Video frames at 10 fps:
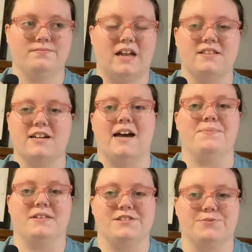
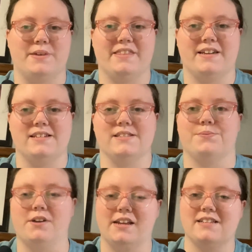time-consuming things.
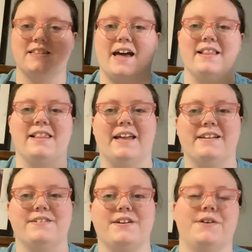We'll get into that
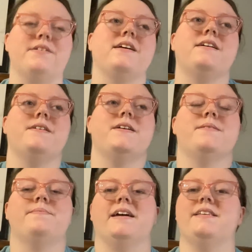later though,
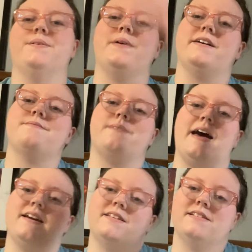but welcome
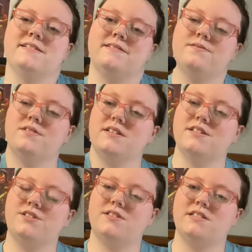back
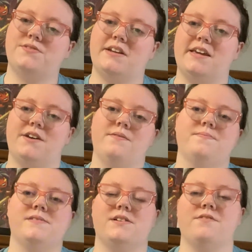to this video.
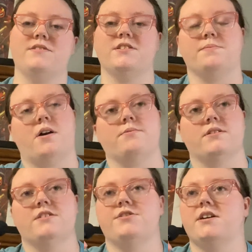Don't know if there's a proper
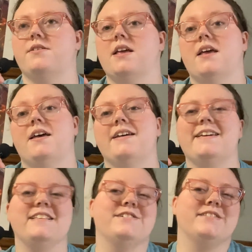intro. Oh, he
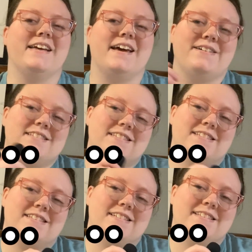can sort that out.
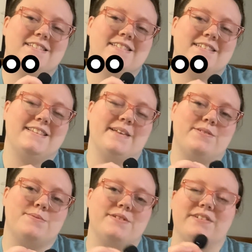Love
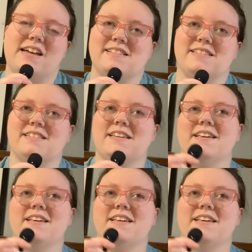you, boyfriend.